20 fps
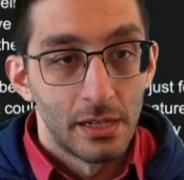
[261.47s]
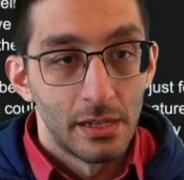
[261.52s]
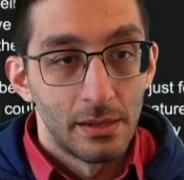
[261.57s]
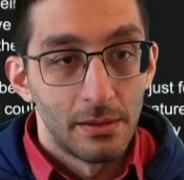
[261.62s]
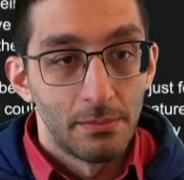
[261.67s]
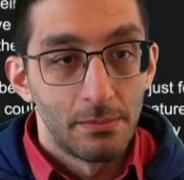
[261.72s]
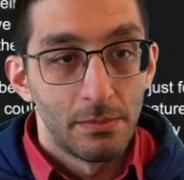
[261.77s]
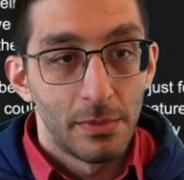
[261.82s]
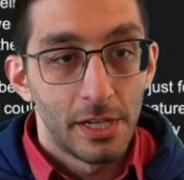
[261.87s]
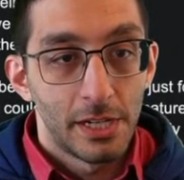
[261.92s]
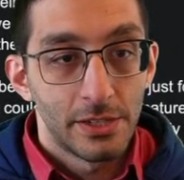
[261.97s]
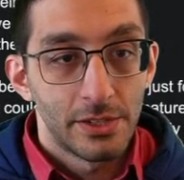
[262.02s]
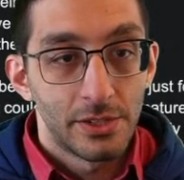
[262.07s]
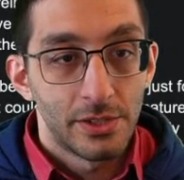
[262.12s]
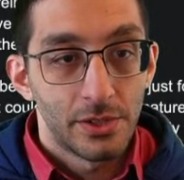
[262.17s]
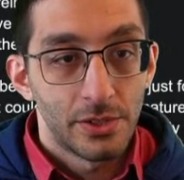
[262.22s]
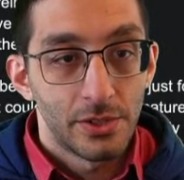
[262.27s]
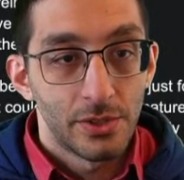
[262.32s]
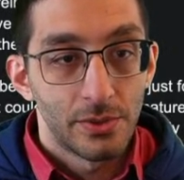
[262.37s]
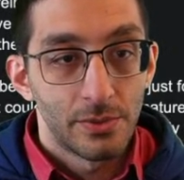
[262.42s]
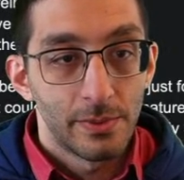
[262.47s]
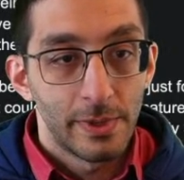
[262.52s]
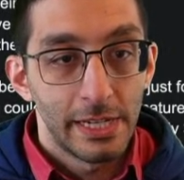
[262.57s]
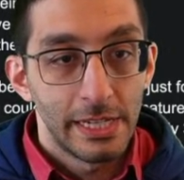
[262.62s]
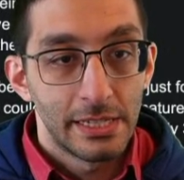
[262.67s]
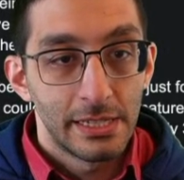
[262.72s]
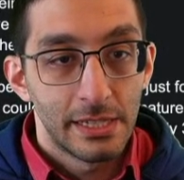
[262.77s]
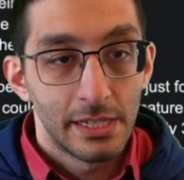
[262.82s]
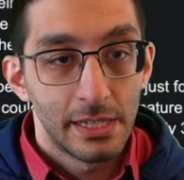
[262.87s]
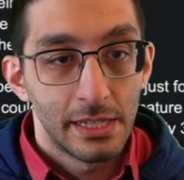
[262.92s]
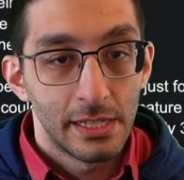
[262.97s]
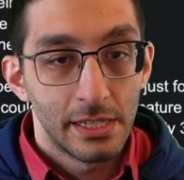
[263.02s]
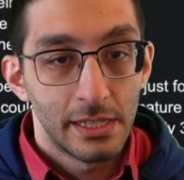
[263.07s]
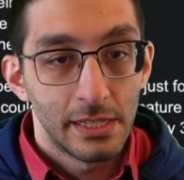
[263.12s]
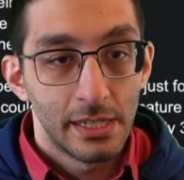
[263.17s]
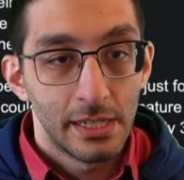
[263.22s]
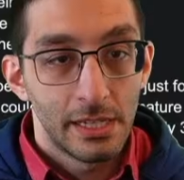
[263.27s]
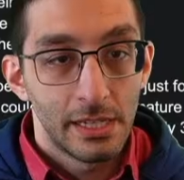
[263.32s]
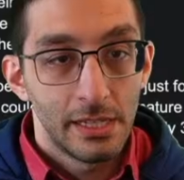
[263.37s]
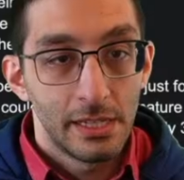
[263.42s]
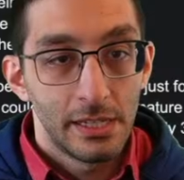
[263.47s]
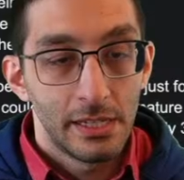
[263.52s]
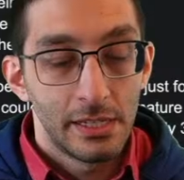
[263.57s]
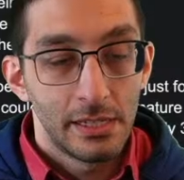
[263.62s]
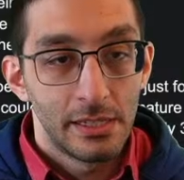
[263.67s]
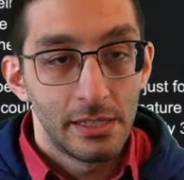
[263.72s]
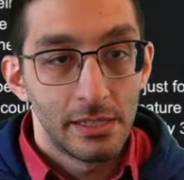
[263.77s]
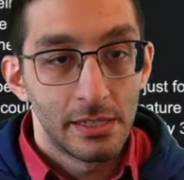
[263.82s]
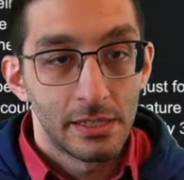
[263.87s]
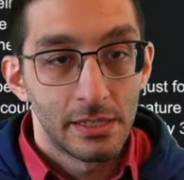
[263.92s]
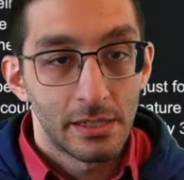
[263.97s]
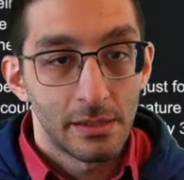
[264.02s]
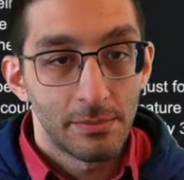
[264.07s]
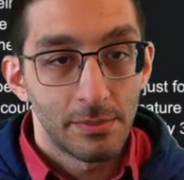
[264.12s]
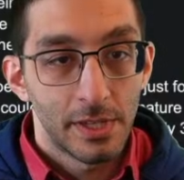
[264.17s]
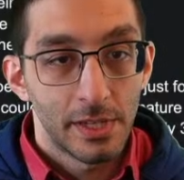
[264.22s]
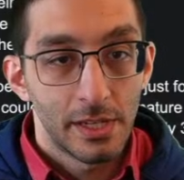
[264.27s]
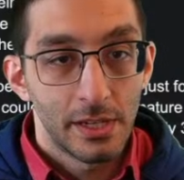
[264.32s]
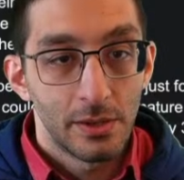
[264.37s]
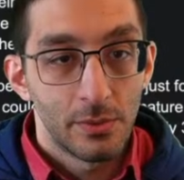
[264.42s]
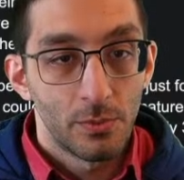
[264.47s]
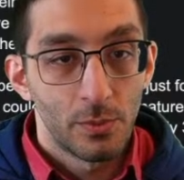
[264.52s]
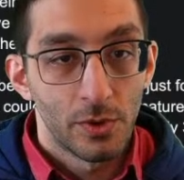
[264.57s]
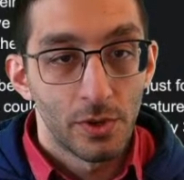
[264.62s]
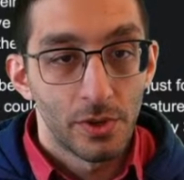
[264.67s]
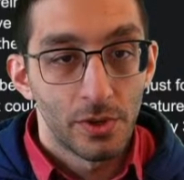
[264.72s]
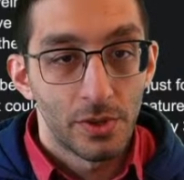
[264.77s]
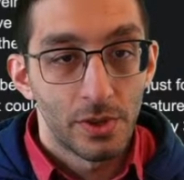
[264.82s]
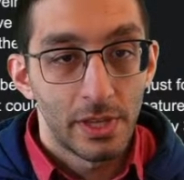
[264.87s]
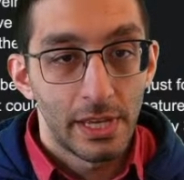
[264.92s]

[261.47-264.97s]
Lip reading: Monster raising is something worth